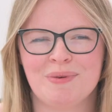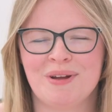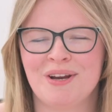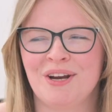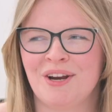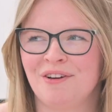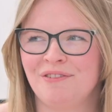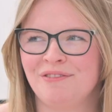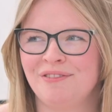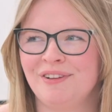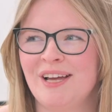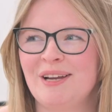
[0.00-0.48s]
might
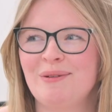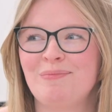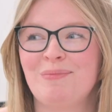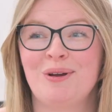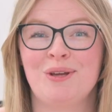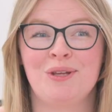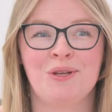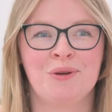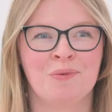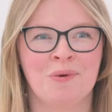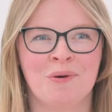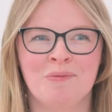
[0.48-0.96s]
not flood,
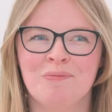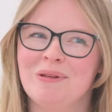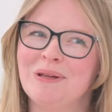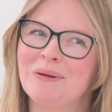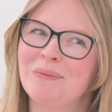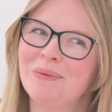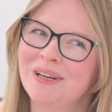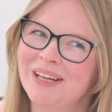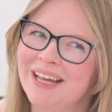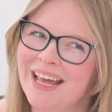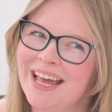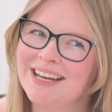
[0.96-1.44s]
but you won't be
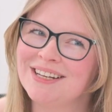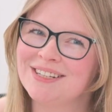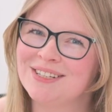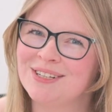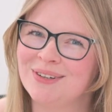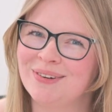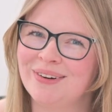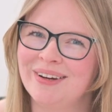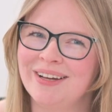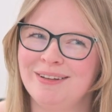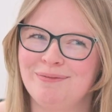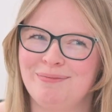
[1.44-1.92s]
able to get
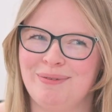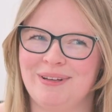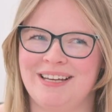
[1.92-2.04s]
to it